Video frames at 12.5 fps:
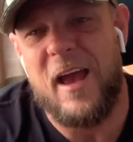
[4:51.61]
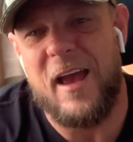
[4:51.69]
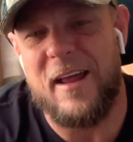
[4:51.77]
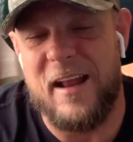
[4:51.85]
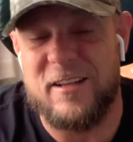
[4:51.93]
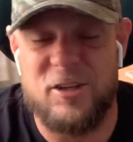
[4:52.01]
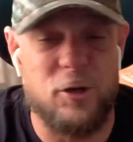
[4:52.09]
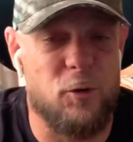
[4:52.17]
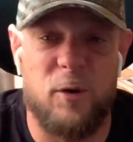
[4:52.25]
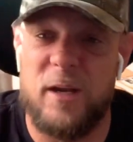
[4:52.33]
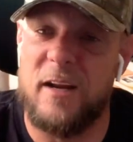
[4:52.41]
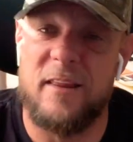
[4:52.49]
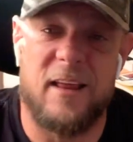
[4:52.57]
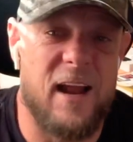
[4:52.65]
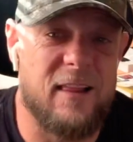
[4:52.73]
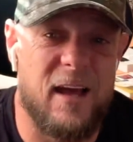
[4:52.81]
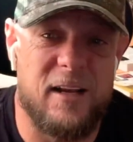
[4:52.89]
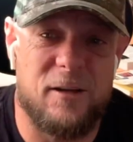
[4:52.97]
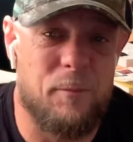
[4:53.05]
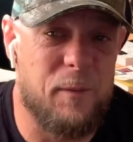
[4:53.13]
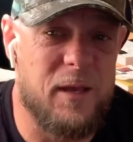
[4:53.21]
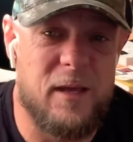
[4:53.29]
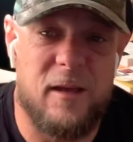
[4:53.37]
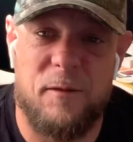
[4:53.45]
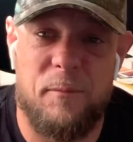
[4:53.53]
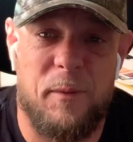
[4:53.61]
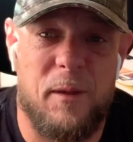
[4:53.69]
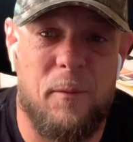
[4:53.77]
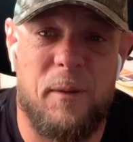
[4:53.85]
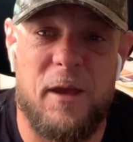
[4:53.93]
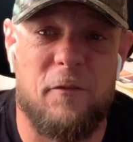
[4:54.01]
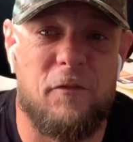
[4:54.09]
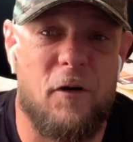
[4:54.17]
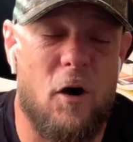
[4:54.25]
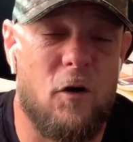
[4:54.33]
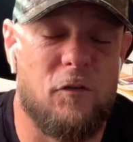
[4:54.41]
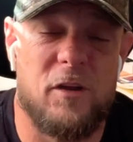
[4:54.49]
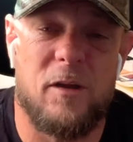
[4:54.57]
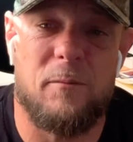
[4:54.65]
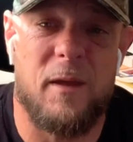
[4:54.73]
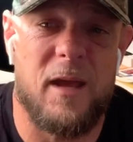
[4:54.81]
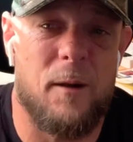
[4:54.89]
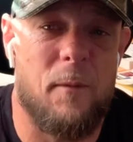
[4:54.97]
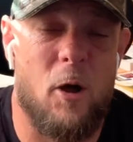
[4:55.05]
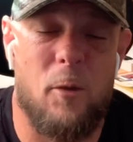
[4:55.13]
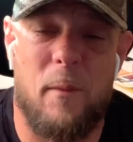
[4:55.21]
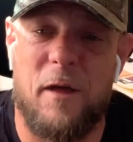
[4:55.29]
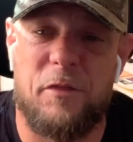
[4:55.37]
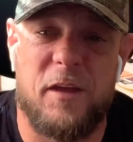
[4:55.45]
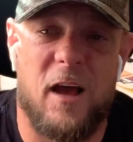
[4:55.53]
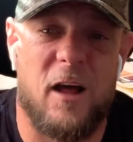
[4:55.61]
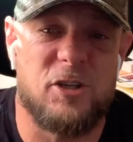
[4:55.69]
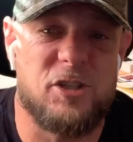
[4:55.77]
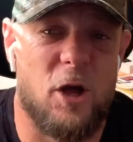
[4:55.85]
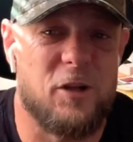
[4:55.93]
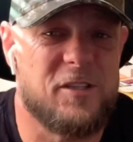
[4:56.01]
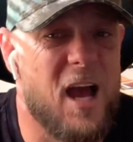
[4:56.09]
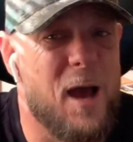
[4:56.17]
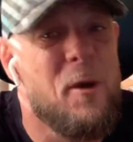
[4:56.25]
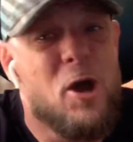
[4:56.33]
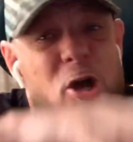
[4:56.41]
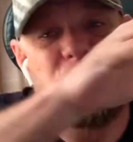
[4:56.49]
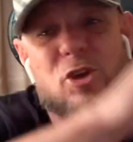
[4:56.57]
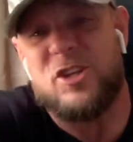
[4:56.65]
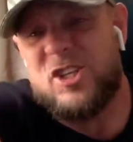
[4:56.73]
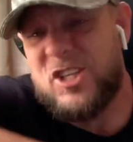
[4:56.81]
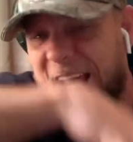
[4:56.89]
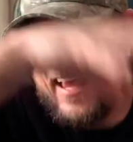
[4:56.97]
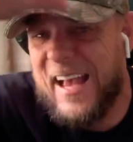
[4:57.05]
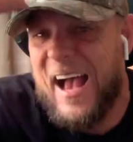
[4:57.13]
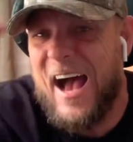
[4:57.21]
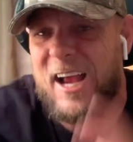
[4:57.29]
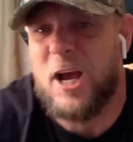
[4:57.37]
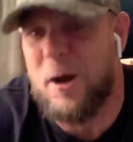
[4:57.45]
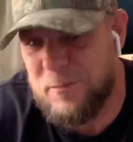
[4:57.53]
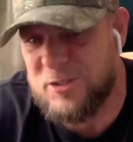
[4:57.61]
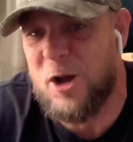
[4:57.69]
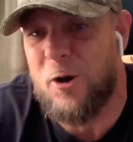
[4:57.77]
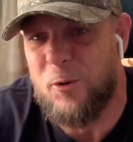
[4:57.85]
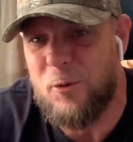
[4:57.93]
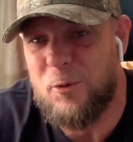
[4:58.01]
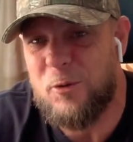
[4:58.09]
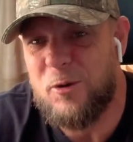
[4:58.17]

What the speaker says: And that's an arena that I like to be involved in, man. I'm all about theology all the time. So the second guy comes on.